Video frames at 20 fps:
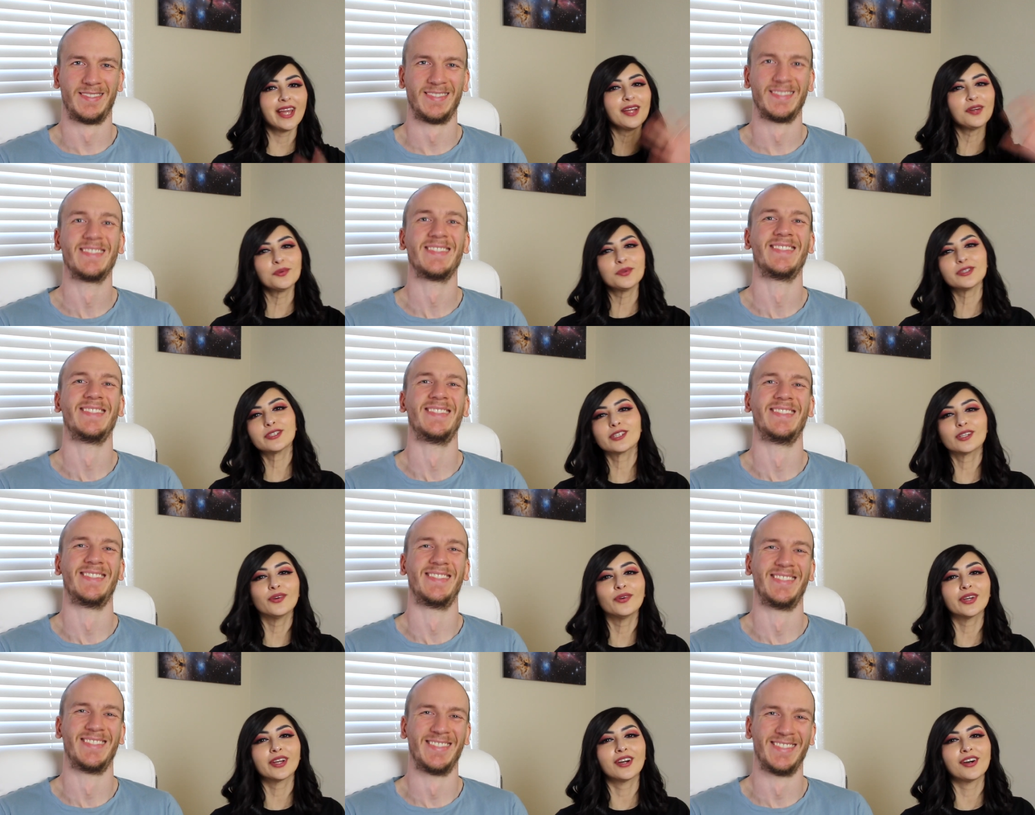Speaker 1: what's
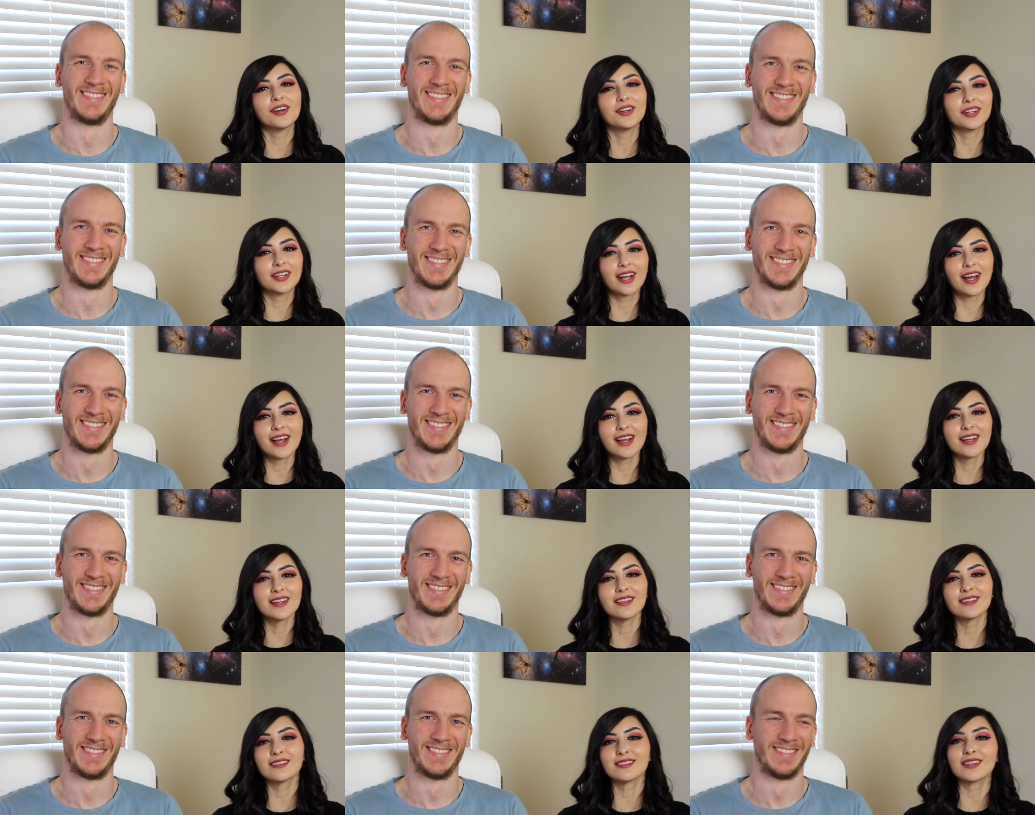going on
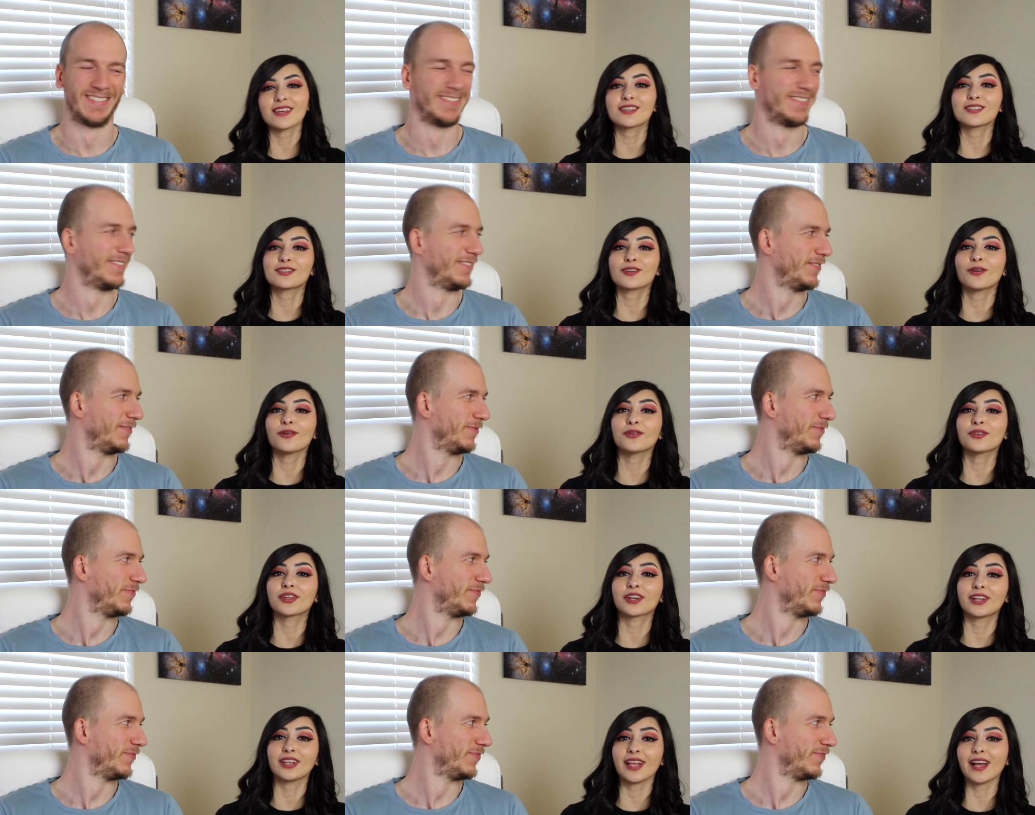guys? So the
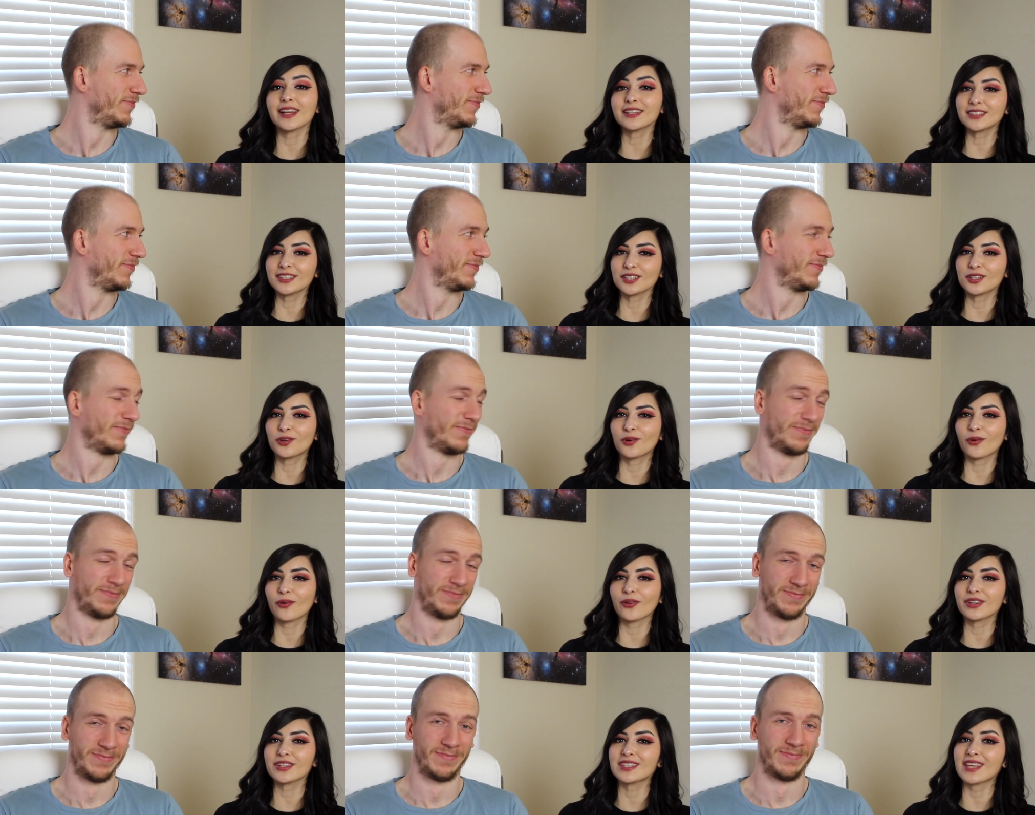Galactic
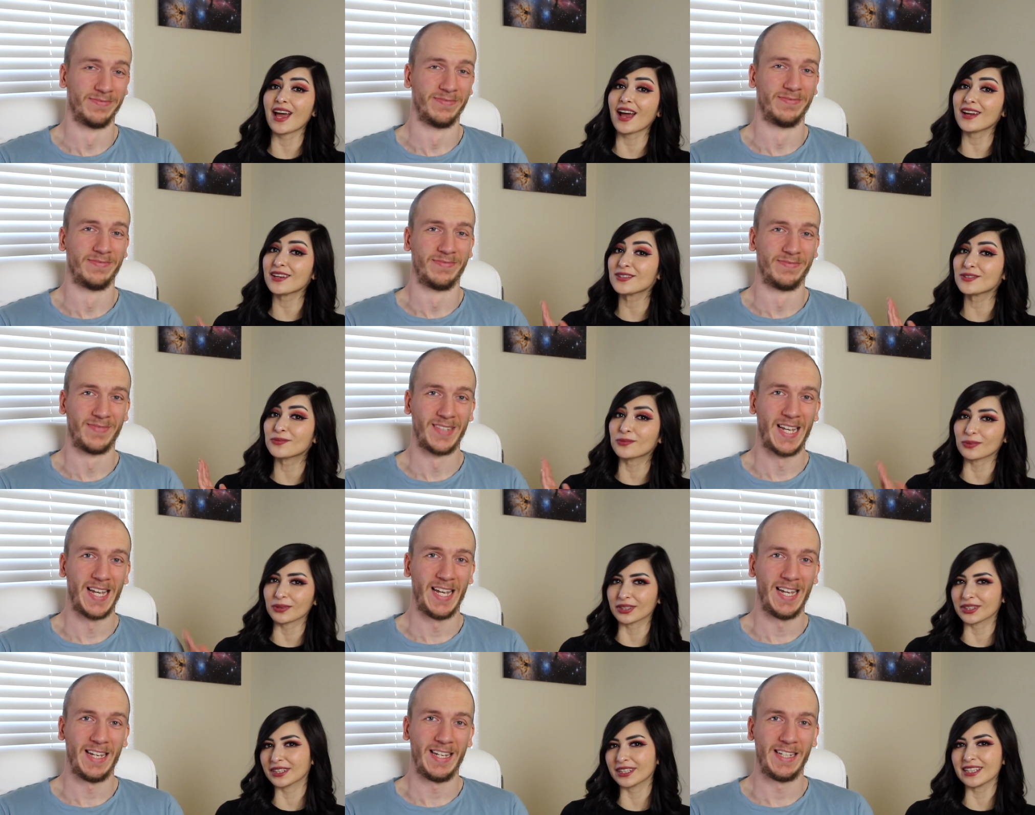Course has
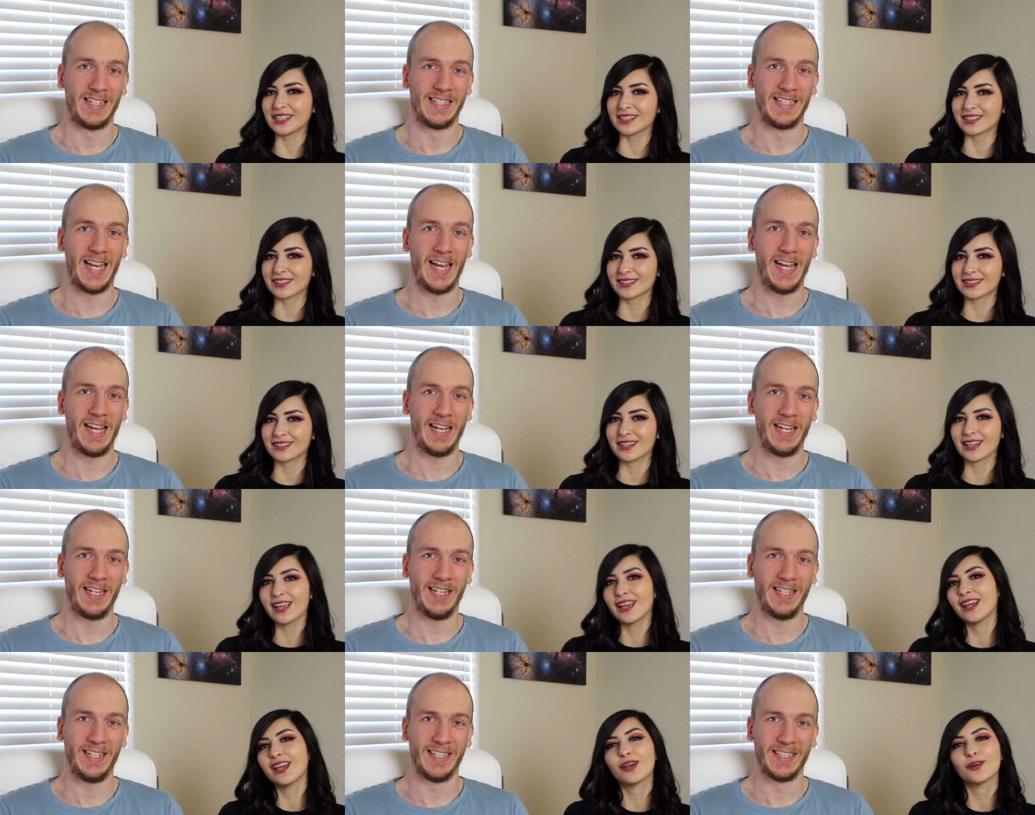released.
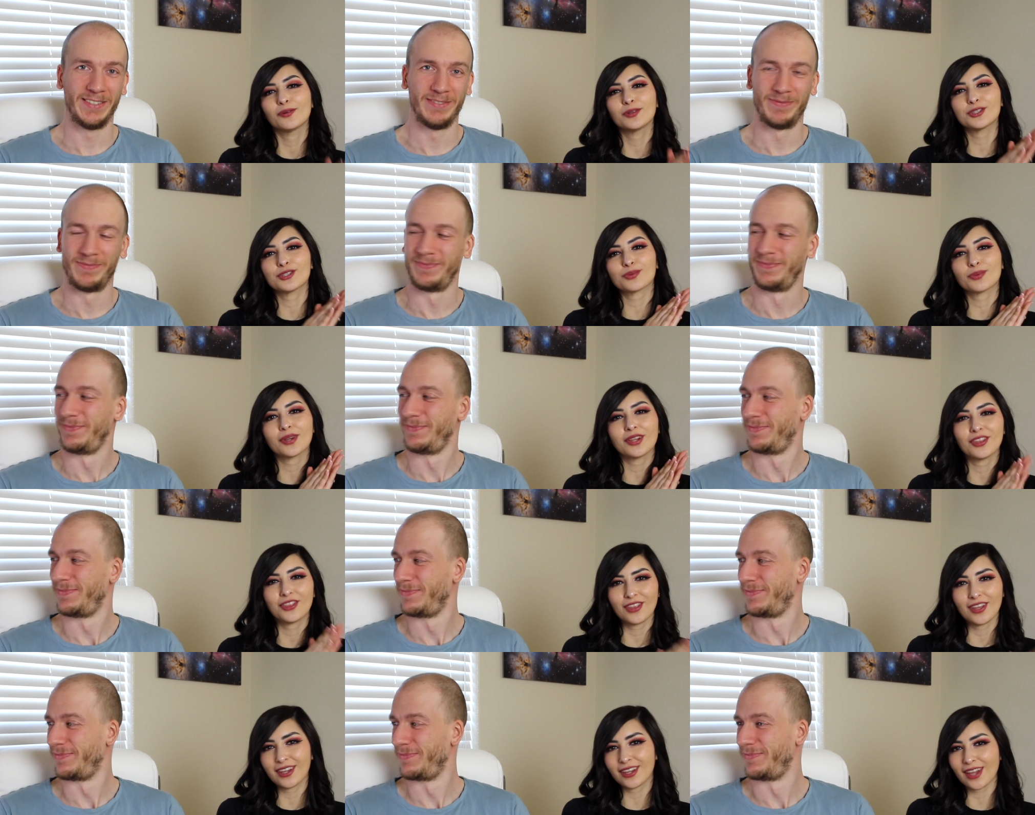Yay. We just want to
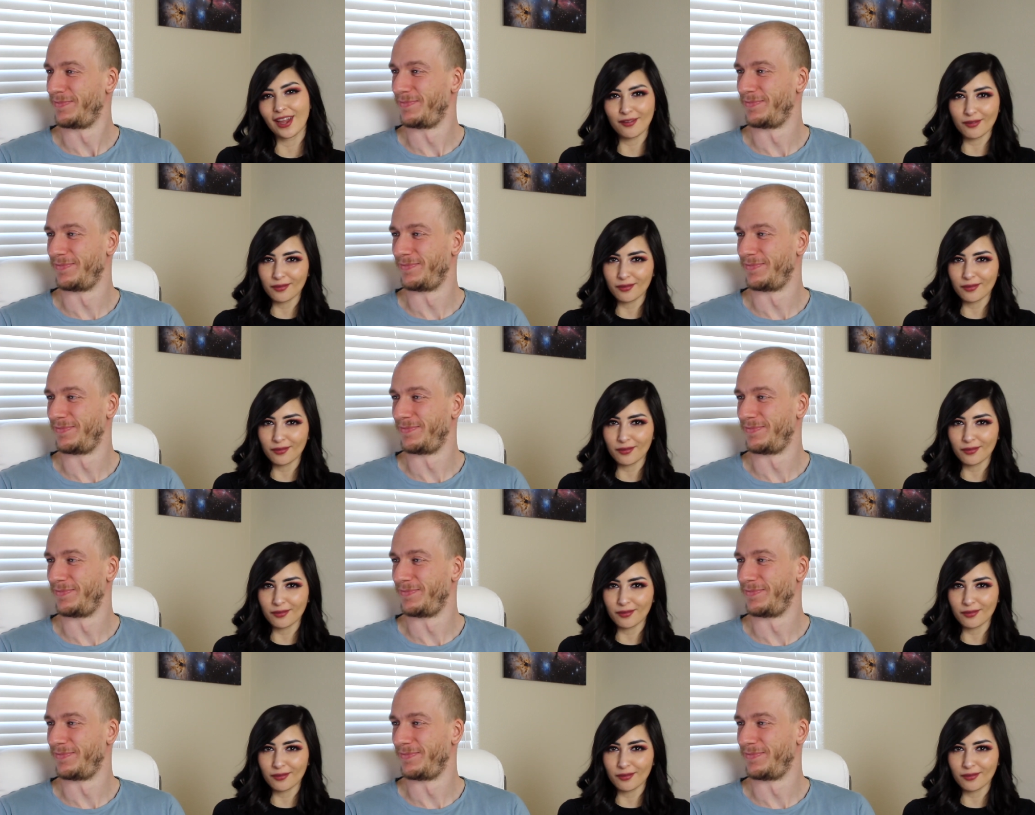thank